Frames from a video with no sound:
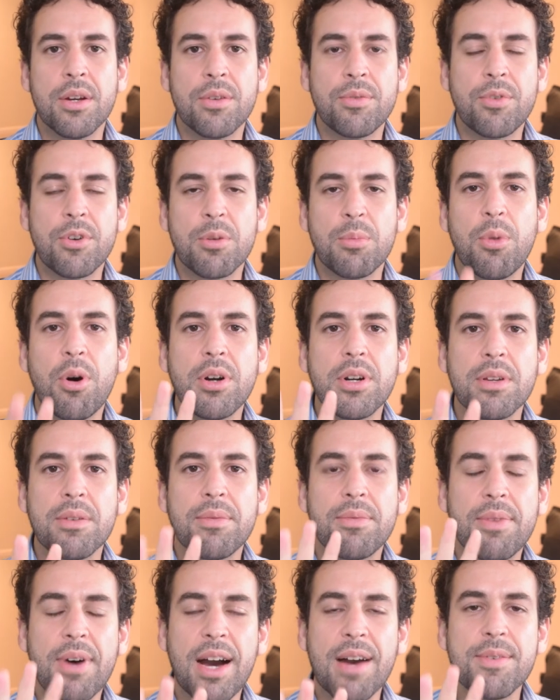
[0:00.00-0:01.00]
for more than
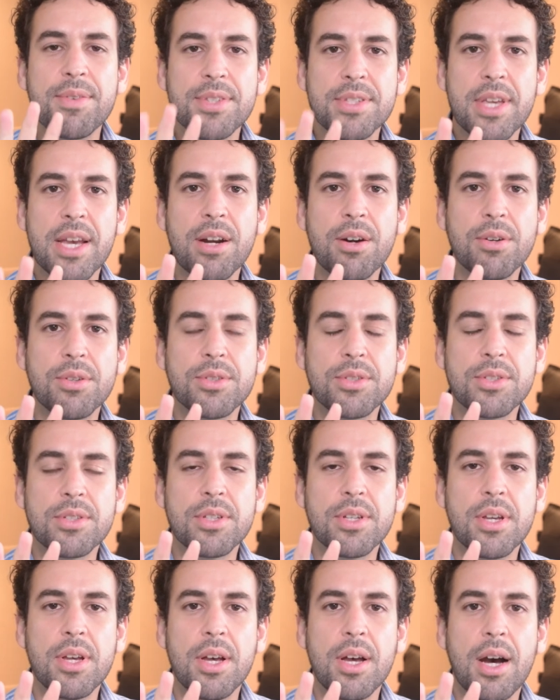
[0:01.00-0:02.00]
5 seconds,
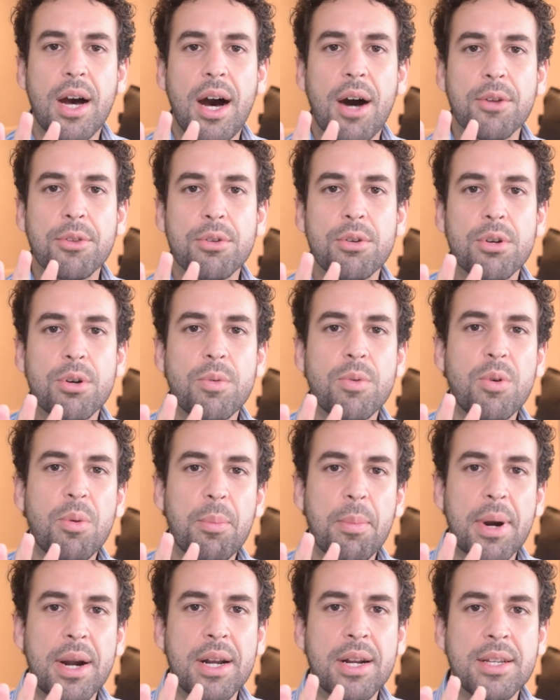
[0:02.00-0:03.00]
Outlook will
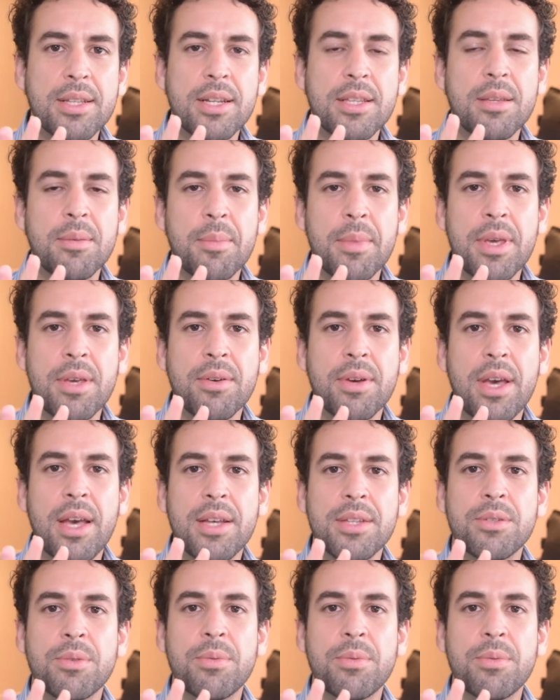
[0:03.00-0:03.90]
mark that email as